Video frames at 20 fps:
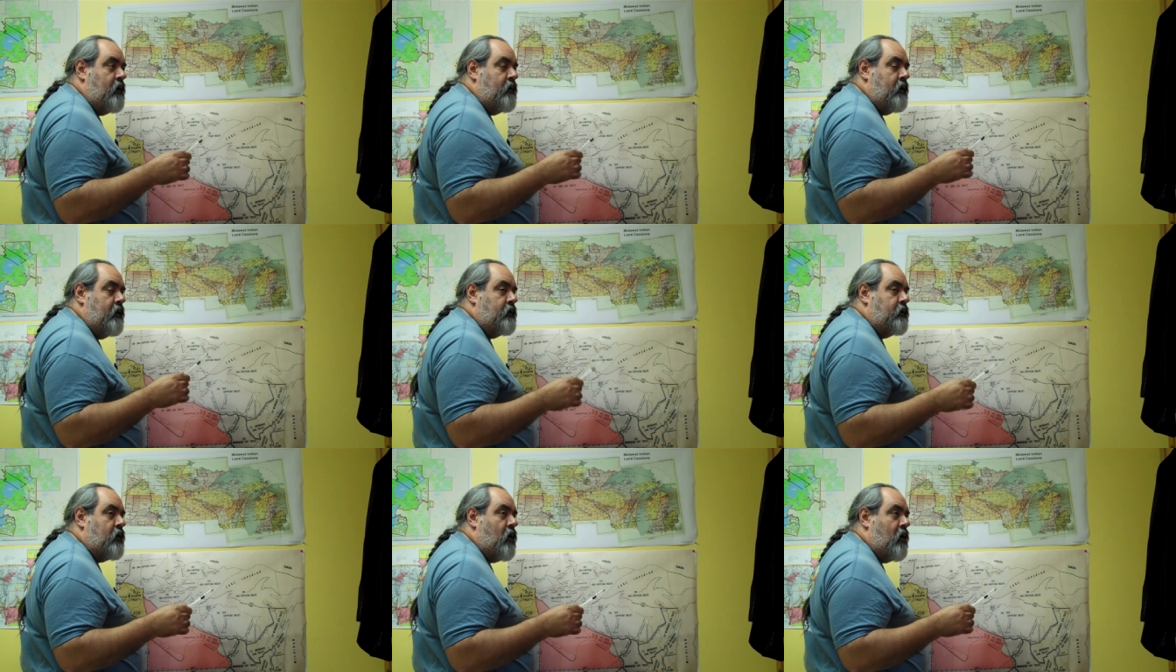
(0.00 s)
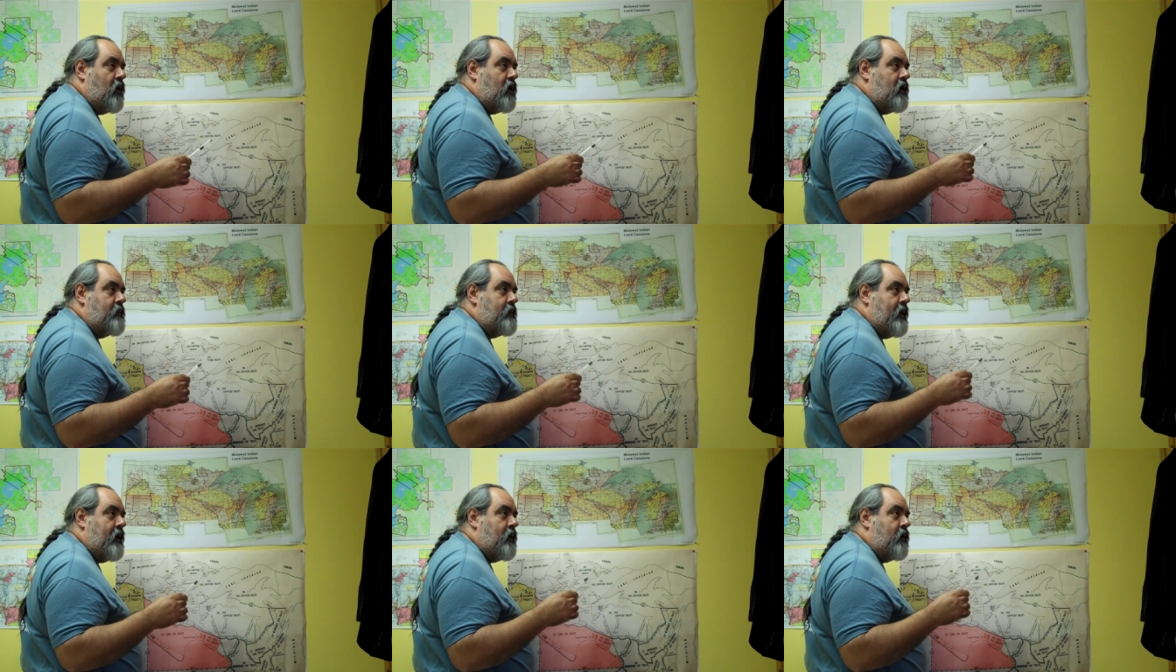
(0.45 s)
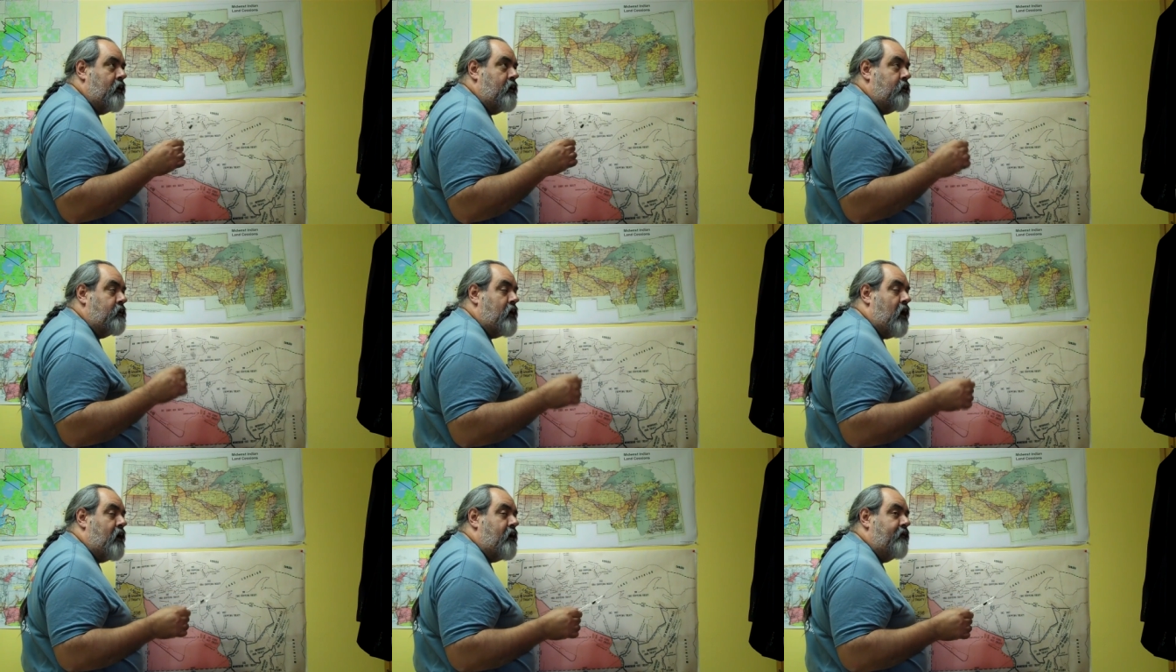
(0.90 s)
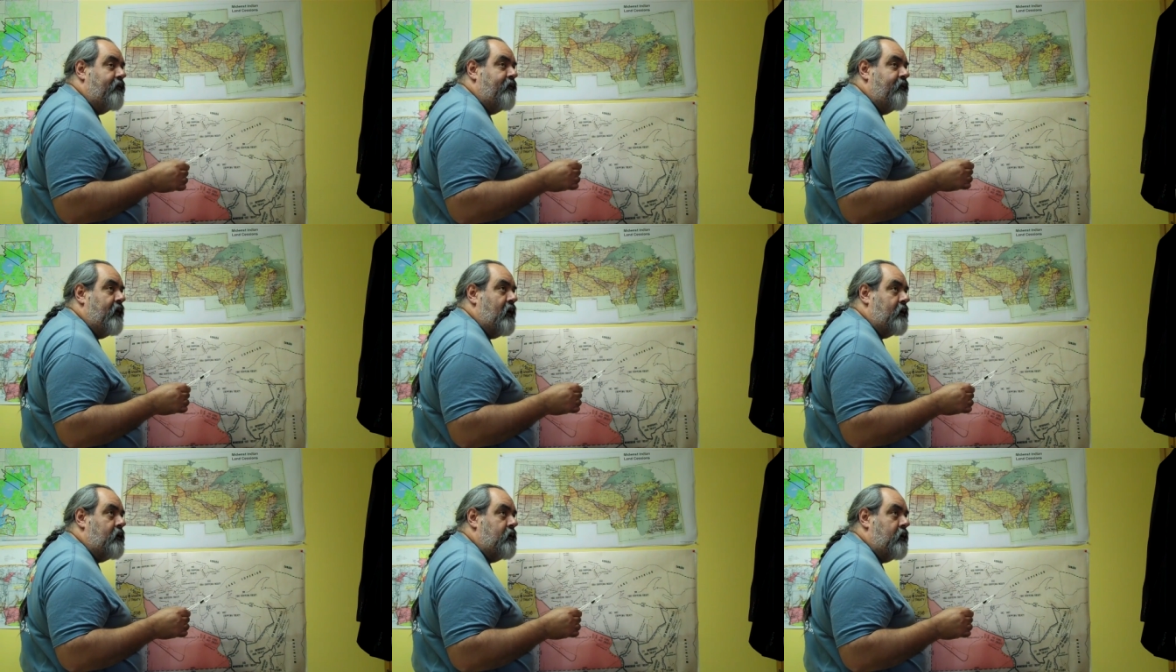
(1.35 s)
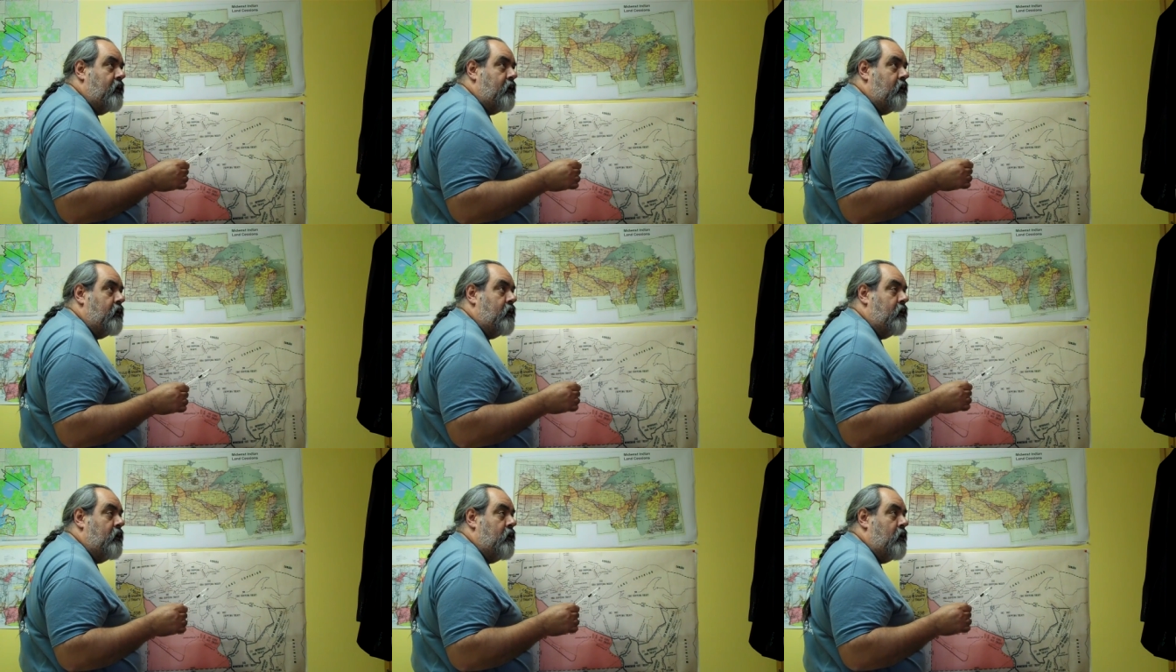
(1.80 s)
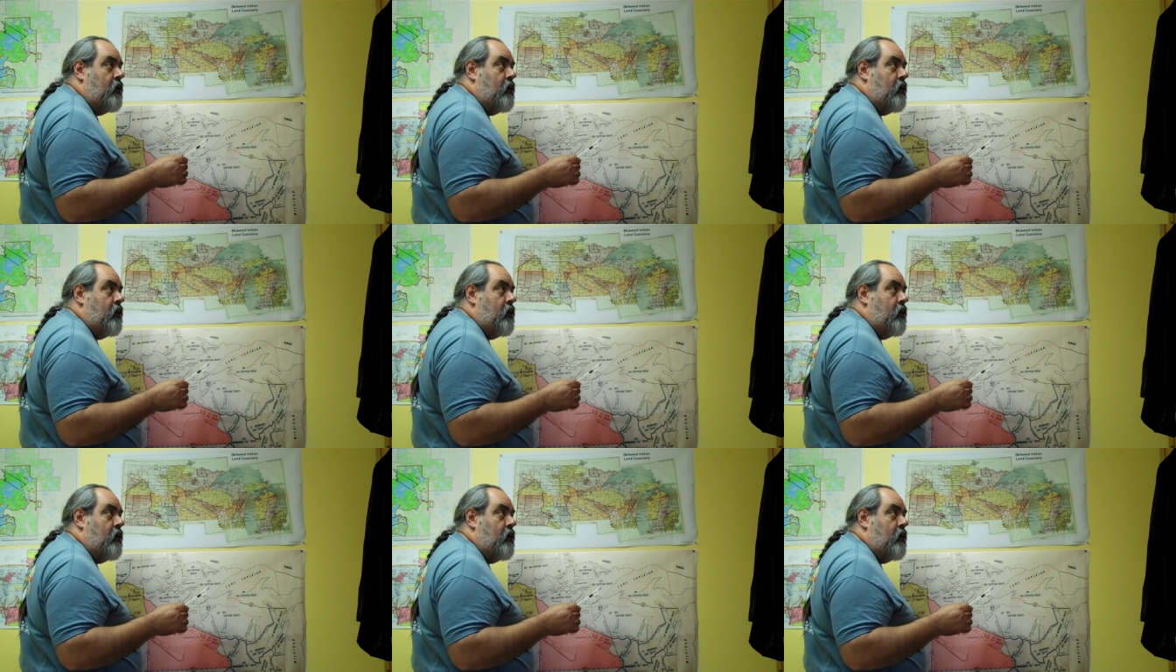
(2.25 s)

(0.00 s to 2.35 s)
they talk about it not affecting,